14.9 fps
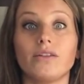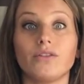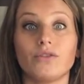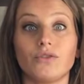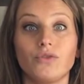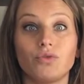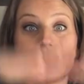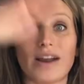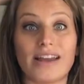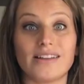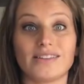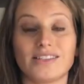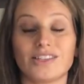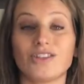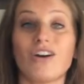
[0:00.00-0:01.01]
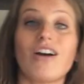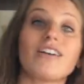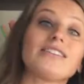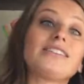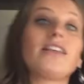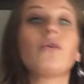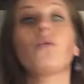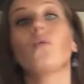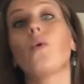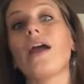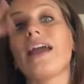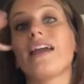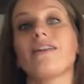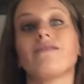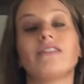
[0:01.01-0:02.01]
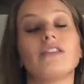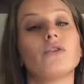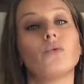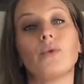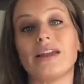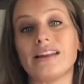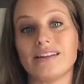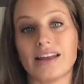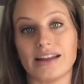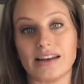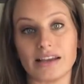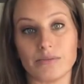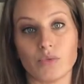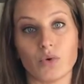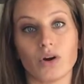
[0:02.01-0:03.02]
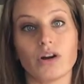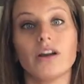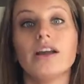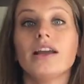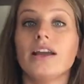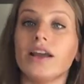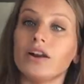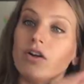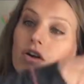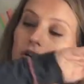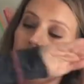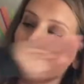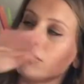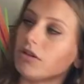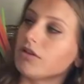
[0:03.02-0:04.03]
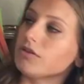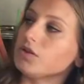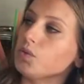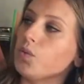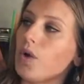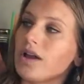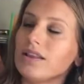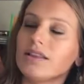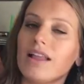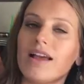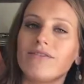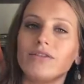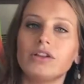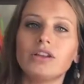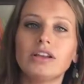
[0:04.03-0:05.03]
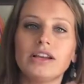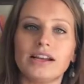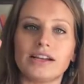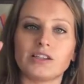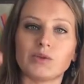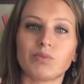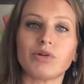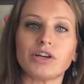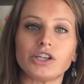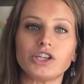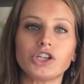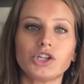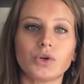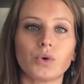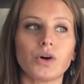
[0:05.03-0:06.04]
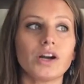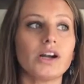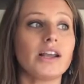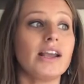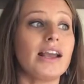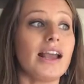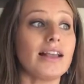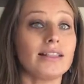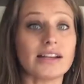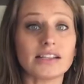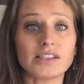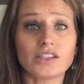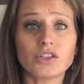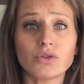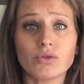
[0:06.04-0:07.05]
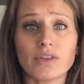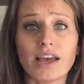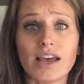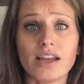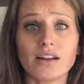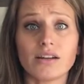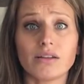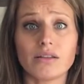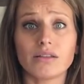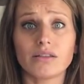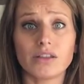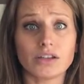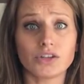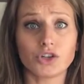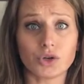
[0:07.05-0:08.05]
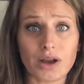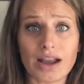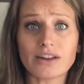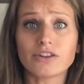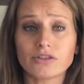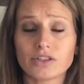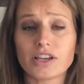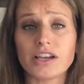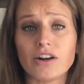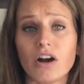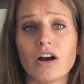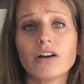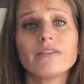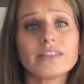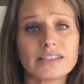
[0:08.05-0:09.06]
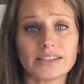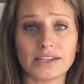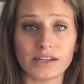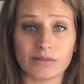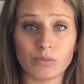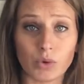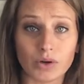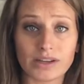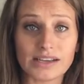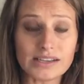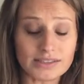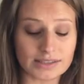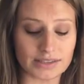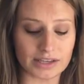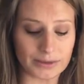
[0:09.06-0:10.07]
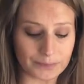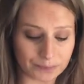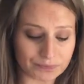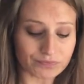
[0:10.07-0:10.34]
grain stalks that wave in the wind anymore. It all grows one level, it's pretty short, and that's so that the tractors can harvest it more easily.